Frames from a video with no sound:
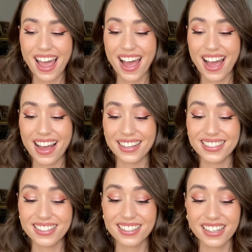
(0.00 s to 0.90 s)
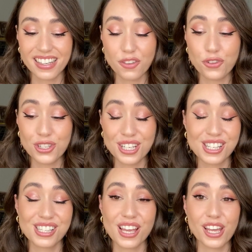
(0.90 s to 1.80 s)
And if you did
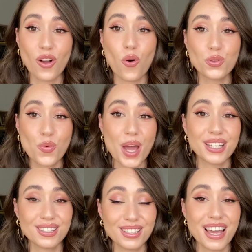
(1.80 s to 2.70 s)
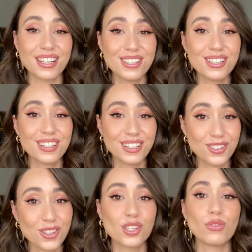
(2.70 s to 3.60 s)
stay all the way to the end
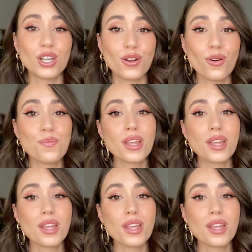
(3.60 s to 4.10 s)
to this video,